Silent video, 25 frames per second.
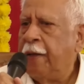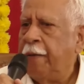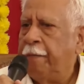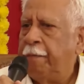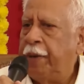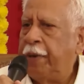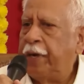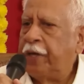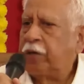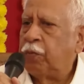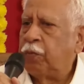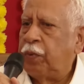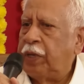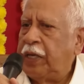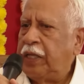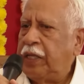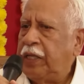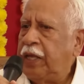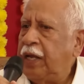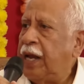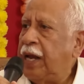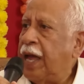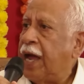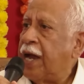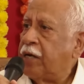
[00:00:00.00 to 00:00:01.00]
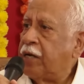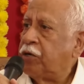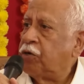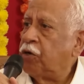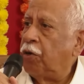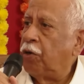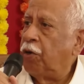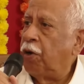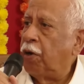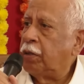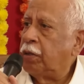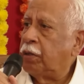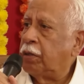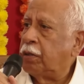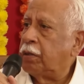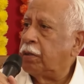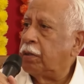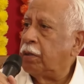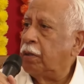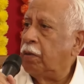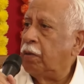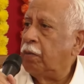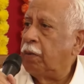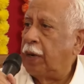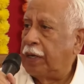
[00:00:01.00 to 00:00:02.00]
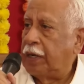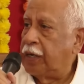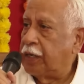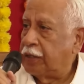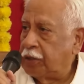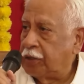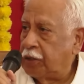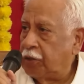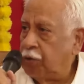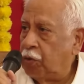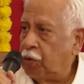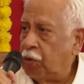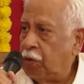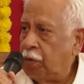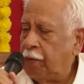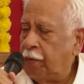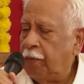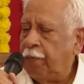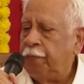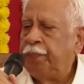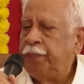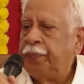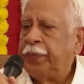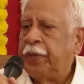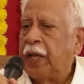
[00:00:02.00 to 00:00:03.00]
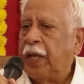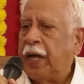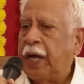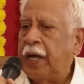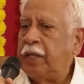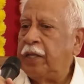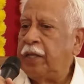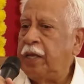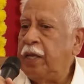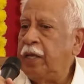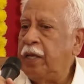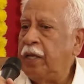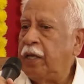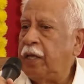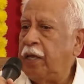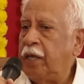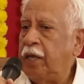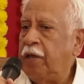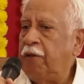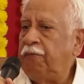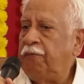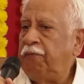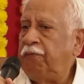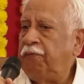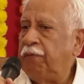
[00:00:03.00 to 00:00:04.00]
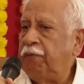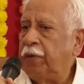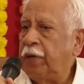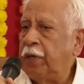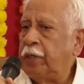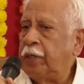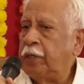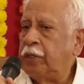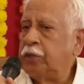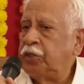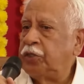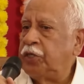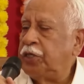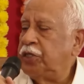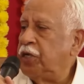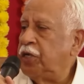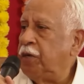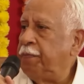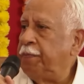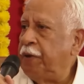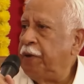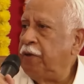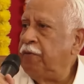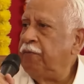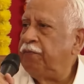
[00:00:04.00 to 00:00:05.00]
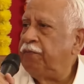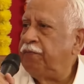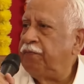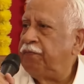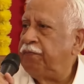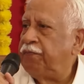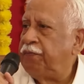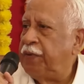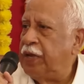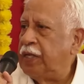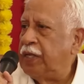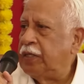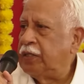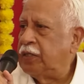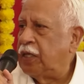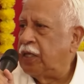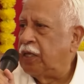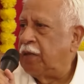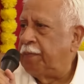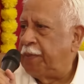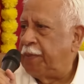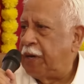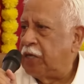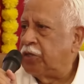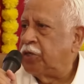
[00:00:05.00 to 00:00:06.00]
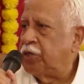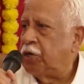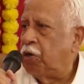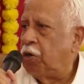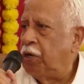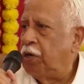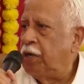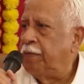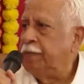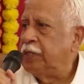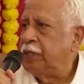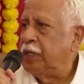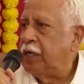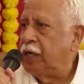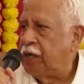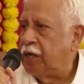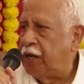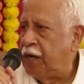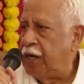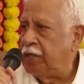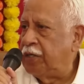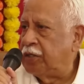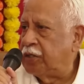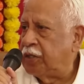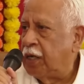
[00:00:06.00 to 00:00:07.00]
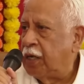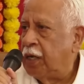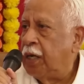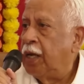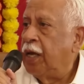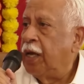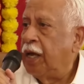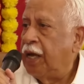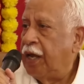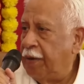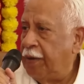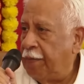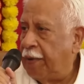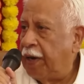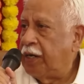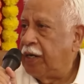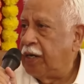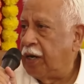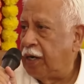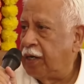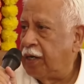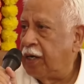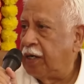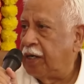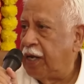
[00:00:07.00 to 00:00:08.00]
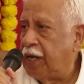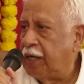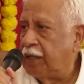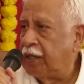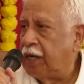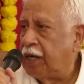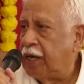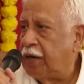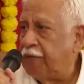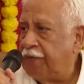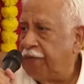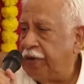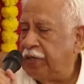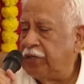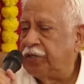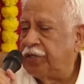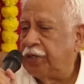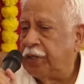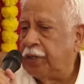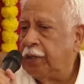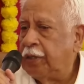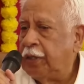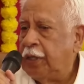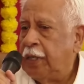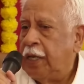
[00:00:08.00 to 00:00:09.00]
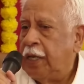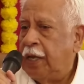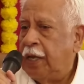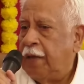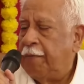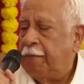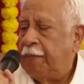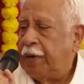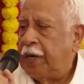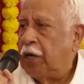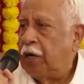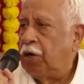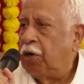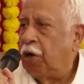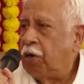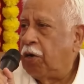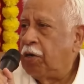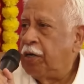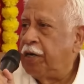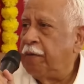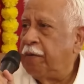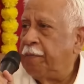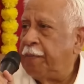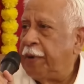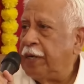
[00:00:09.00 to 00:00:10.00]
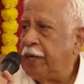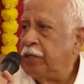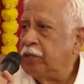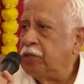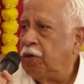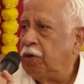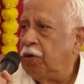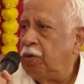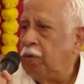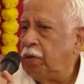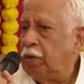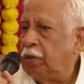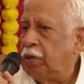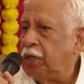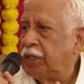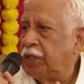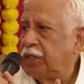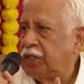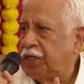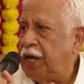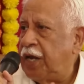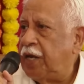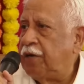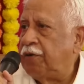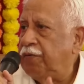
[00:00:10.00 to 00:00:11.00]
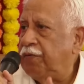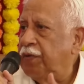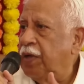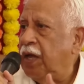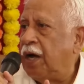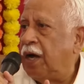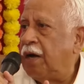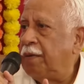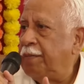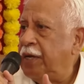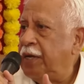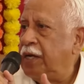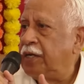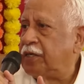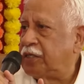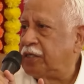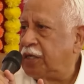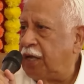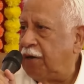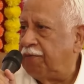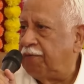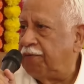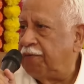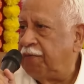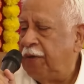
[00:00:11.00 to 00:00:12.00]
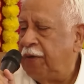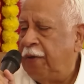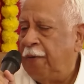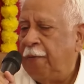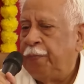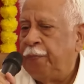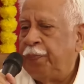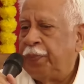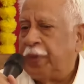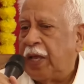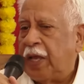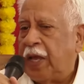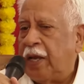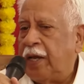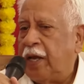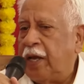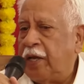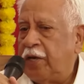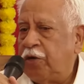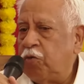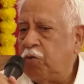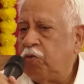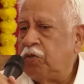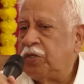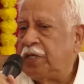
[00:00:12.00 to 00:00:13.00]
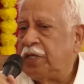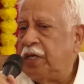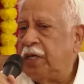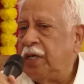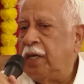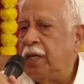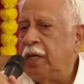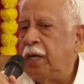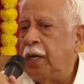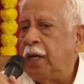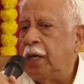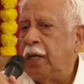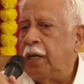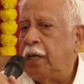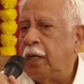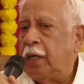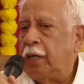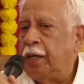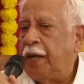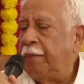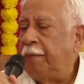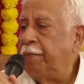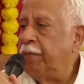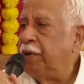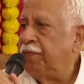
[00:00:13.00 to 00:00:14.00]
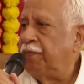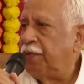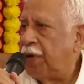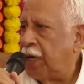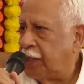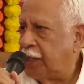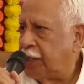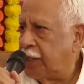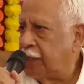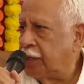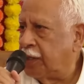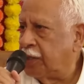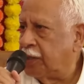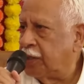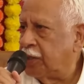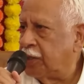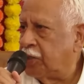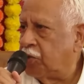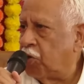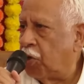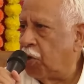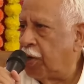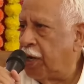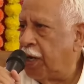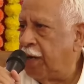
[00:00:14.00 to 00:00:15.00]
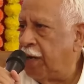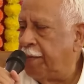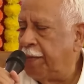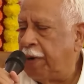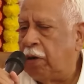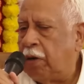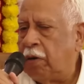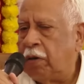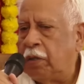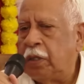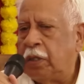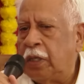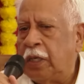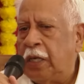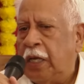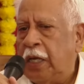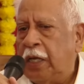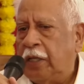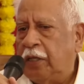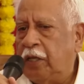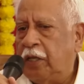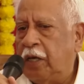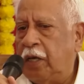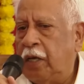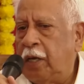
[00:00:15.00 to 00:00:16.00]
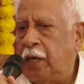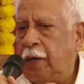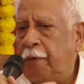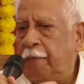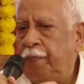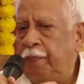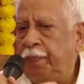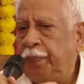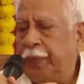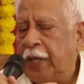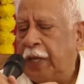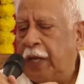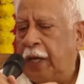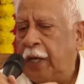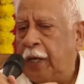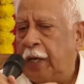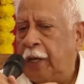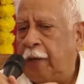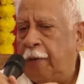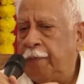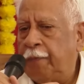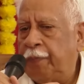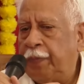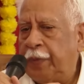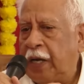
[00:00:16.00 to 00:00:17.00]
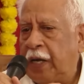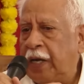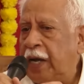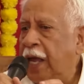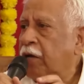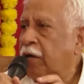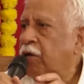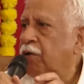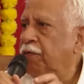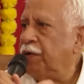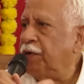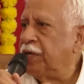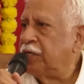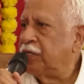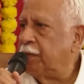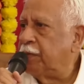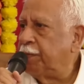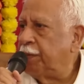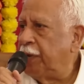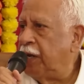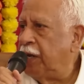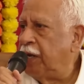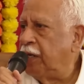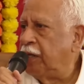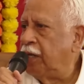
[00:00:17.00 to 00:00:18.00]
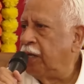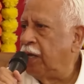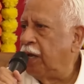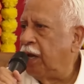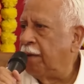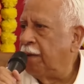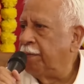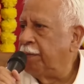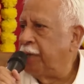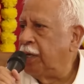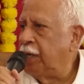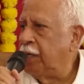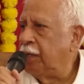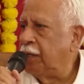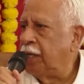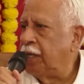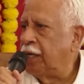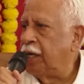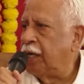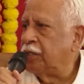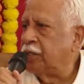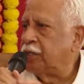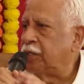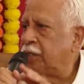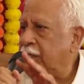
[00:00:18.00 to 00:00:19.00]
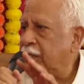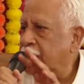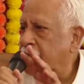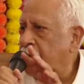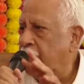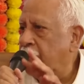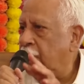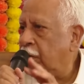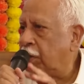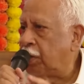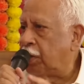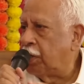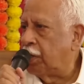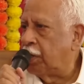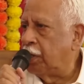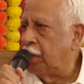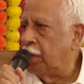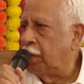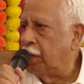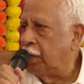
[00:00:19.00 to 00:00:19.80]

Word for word: But whether they'll act or not, one doesn't know. Mm-hmm. I think if Xi Jinping feels that the pressure on him is increased, he might undertake that adventure. But a lot depends on the state of the army itself. And I do see a number of articles talking about the lack of discipline in the army. The youngsters are not,